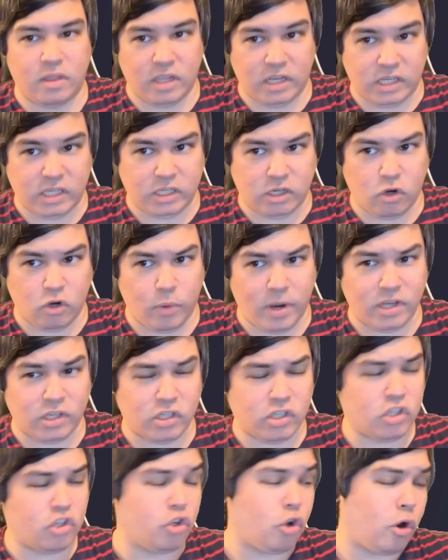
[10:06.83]
this
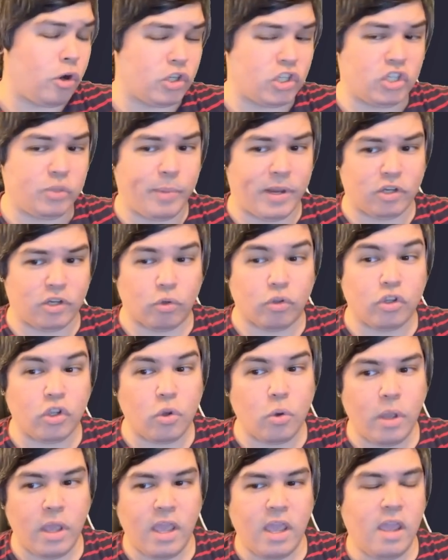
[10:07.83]
Courageous Charge special
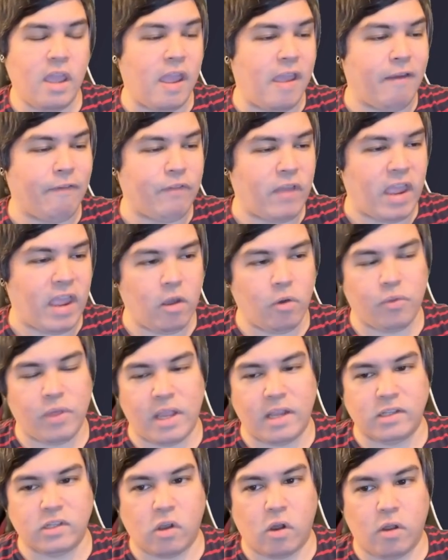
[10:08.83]
too if
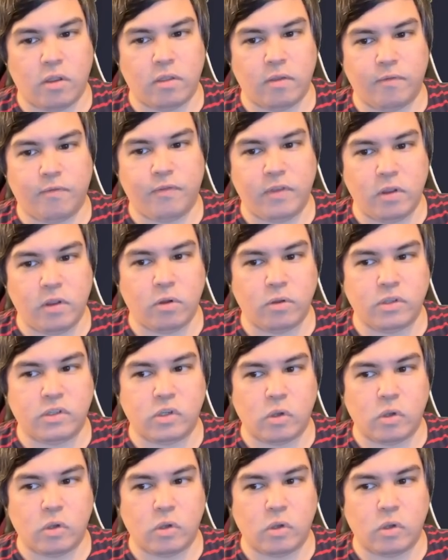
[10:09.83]
Eothane's on the field.